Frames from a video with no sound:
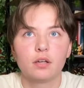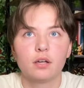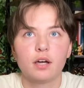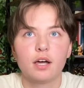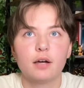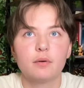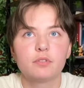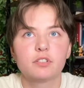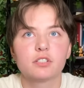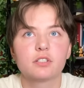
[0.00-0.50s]

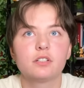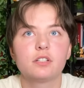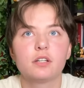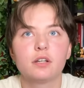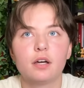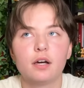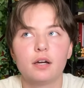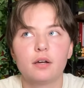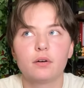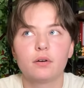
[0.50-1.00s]
i was in
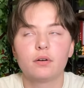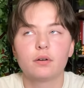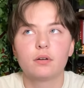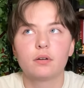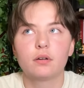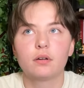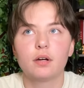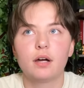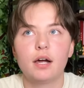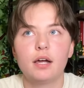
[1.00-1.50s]
denial
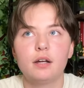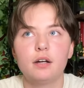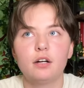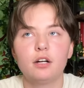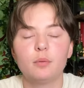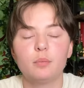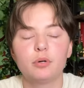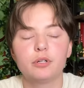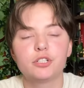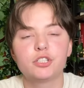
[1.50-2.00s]
i ended
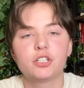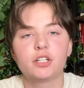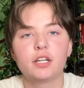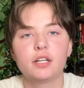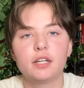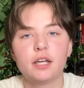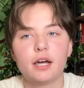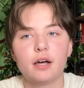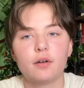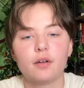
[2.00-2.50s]
up pushing it
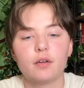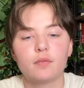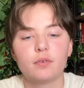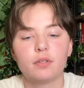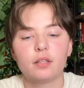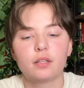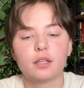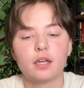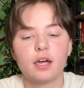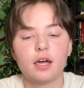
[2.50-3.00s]
down
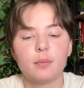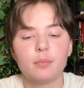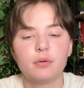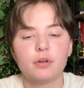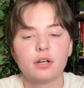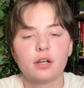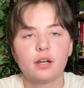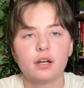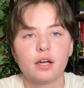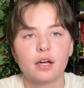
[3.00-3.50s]
everything that
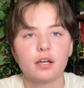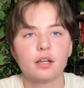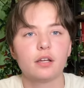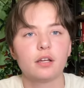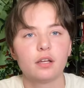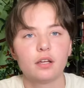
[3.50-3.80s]
happened at night